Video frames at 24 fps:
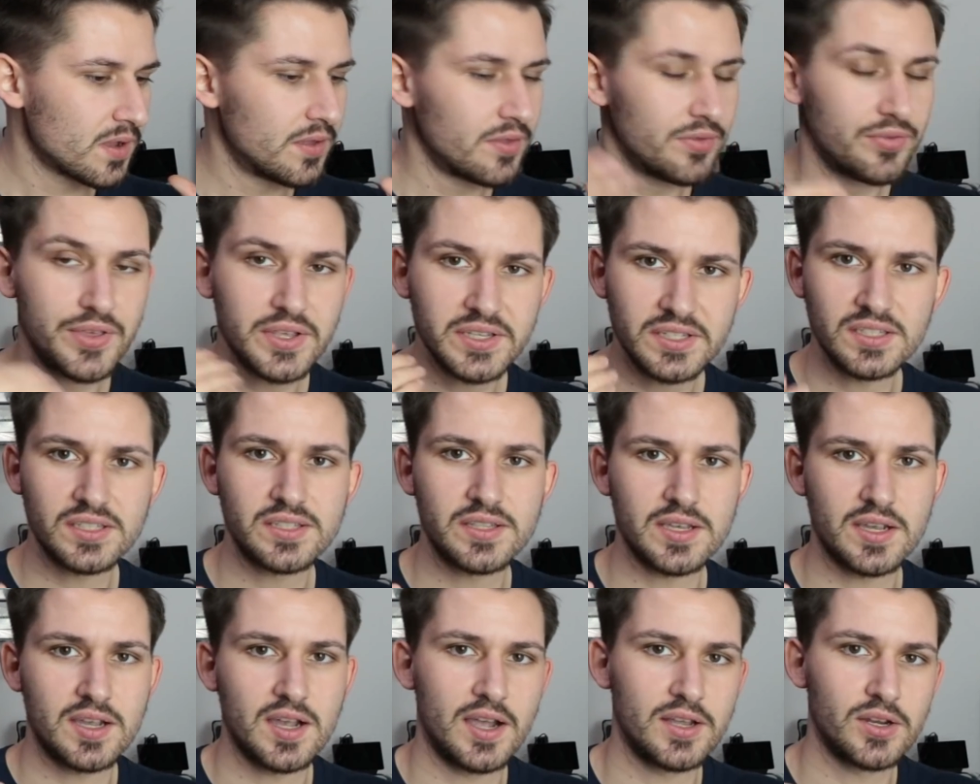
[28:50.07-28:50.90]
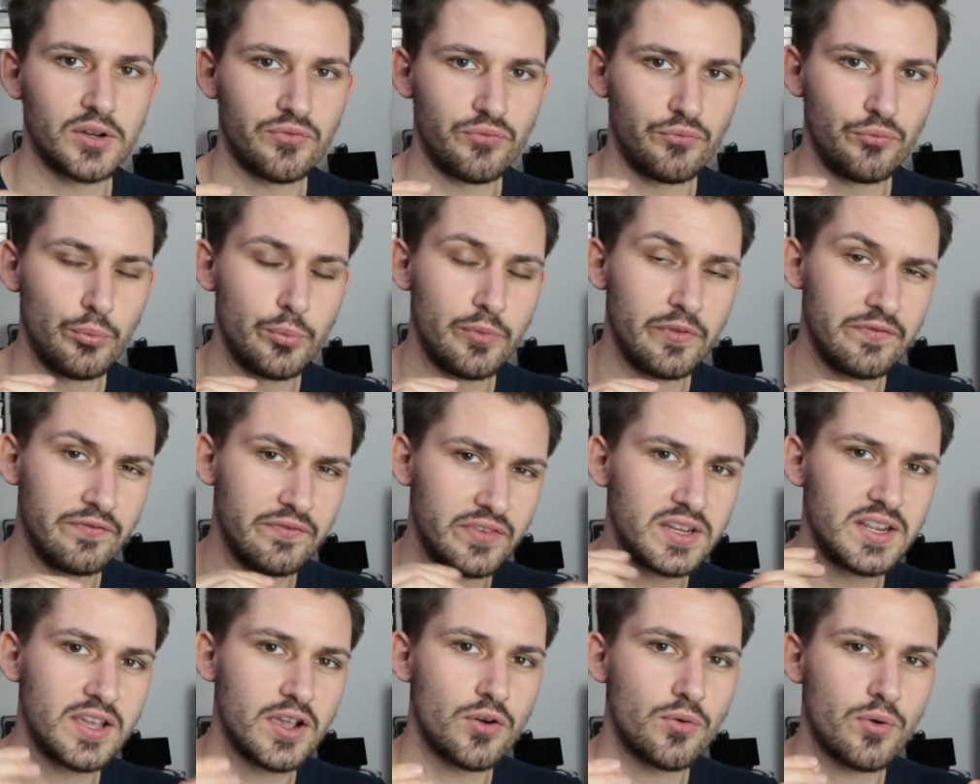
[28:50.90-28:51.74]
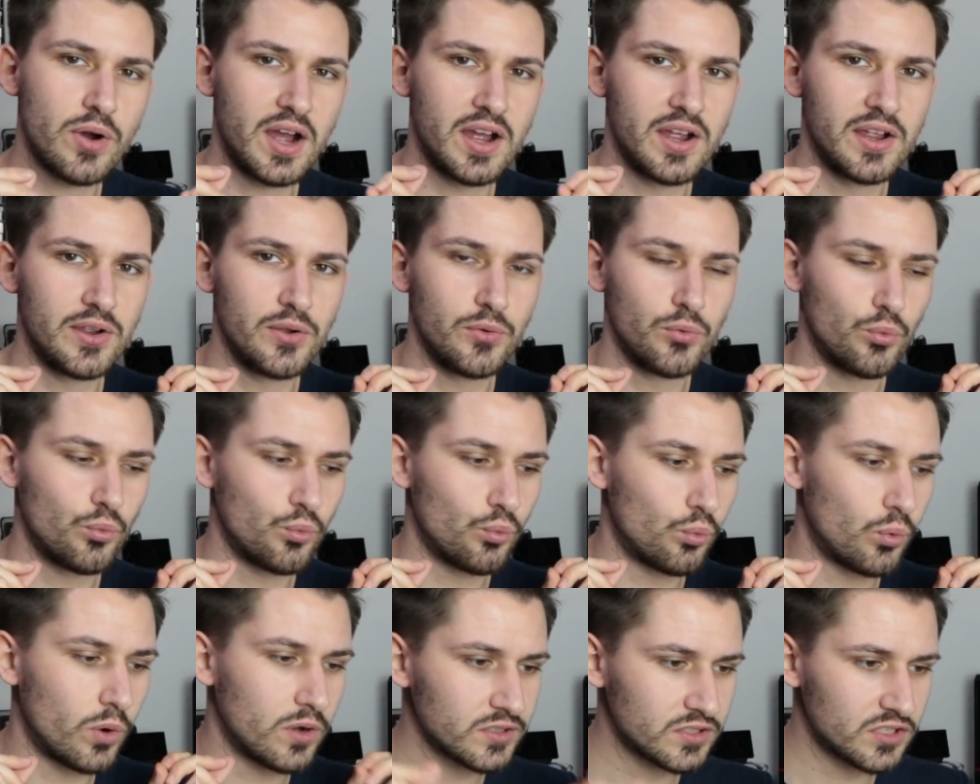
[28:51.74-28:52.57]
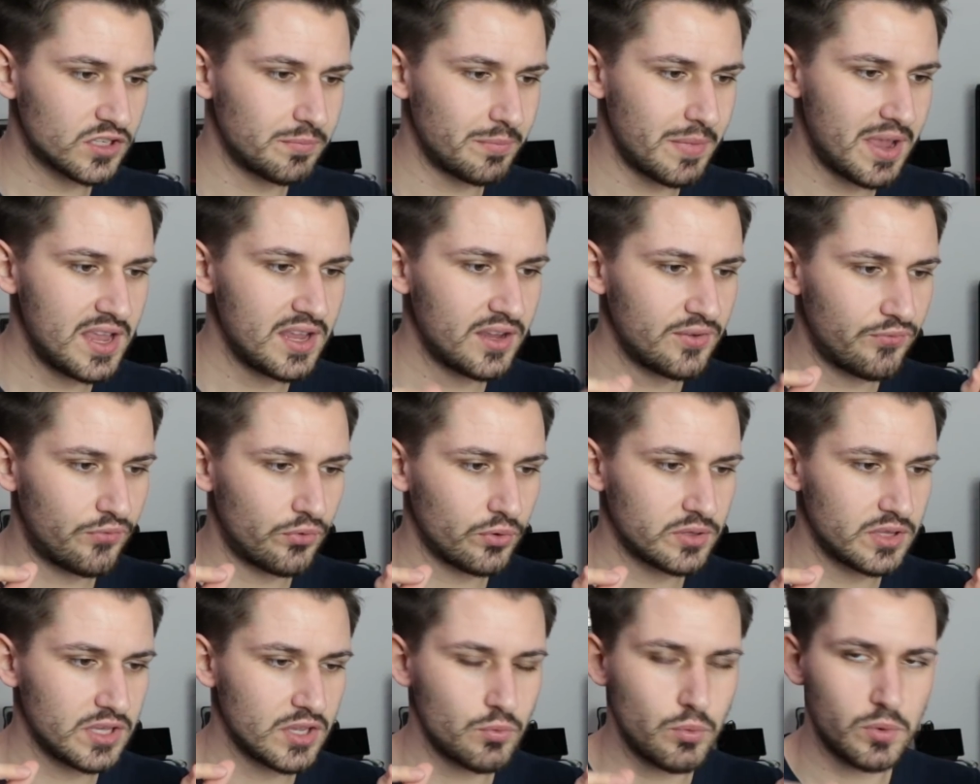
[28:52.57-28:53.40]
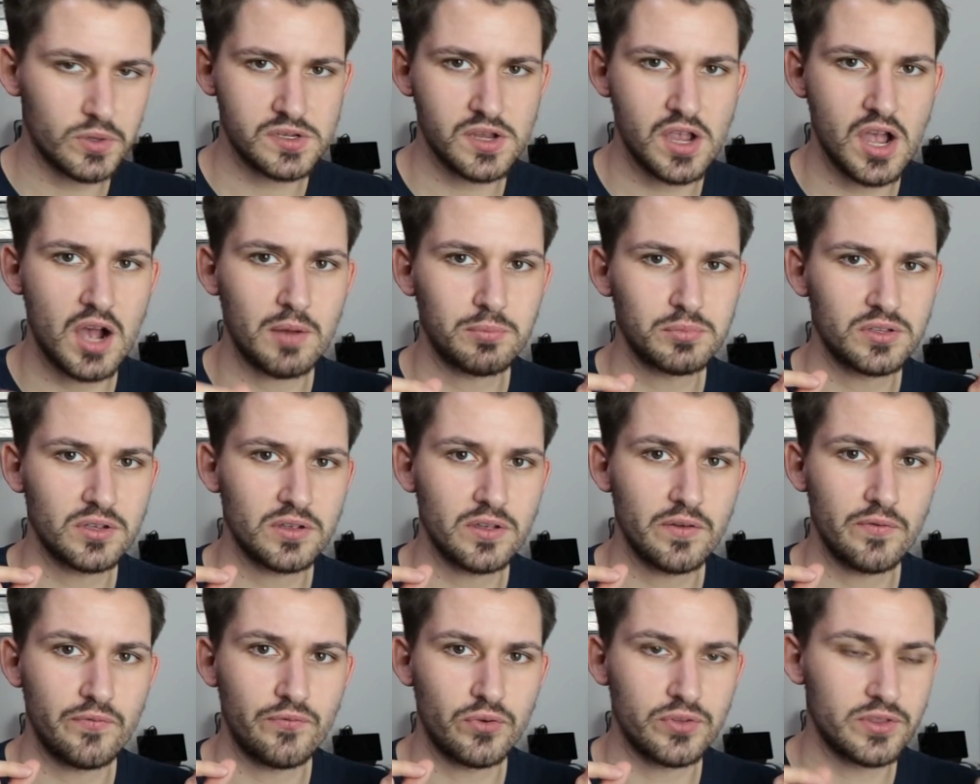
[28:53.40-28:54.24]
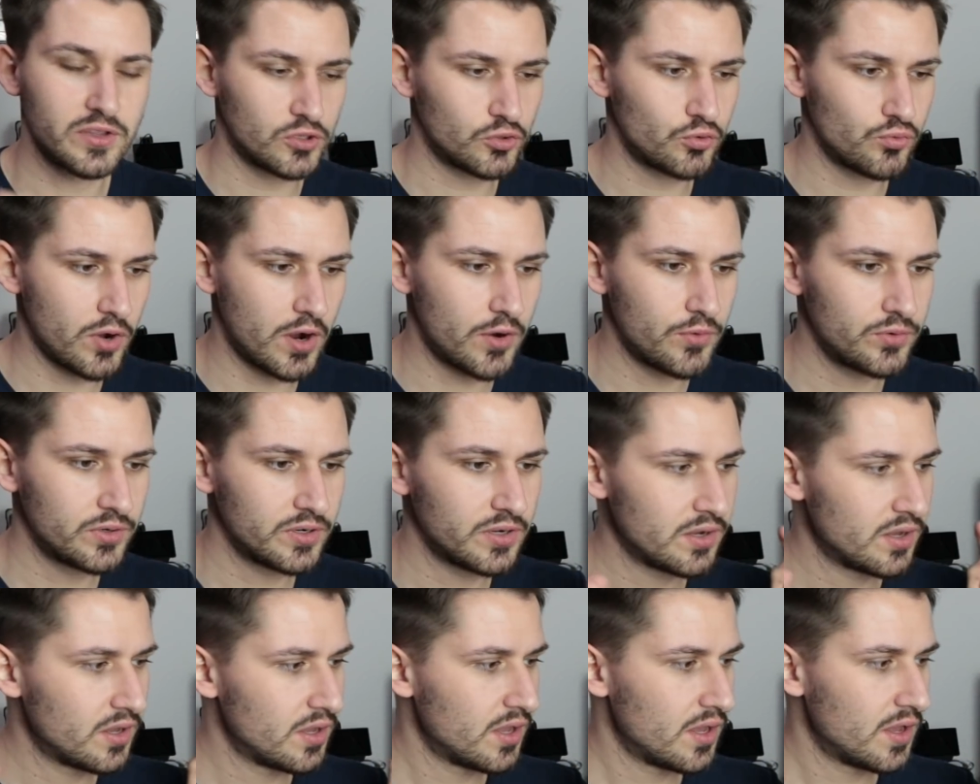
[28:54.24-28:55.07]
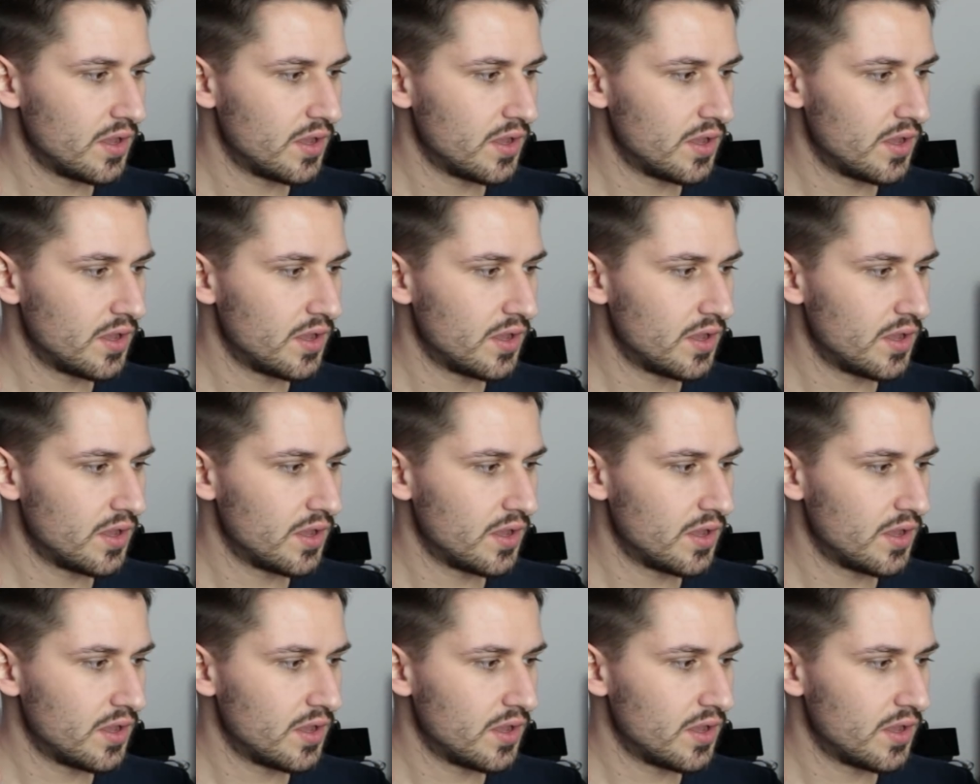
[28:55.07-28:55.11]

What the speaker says: This is the kind of video I want to make for the quadcopter, for the drone.